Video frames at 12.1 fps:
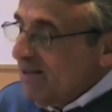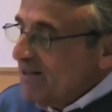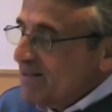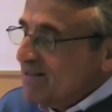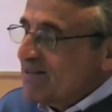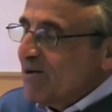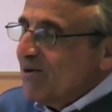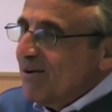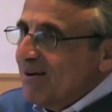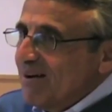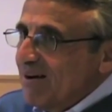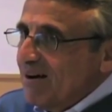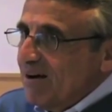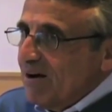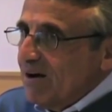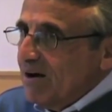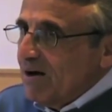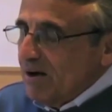So,
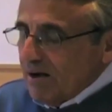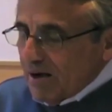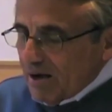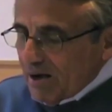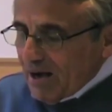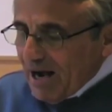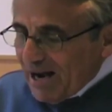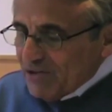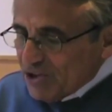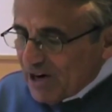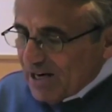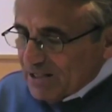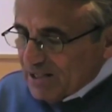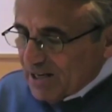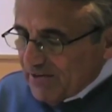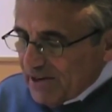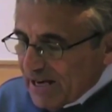I've tried to give an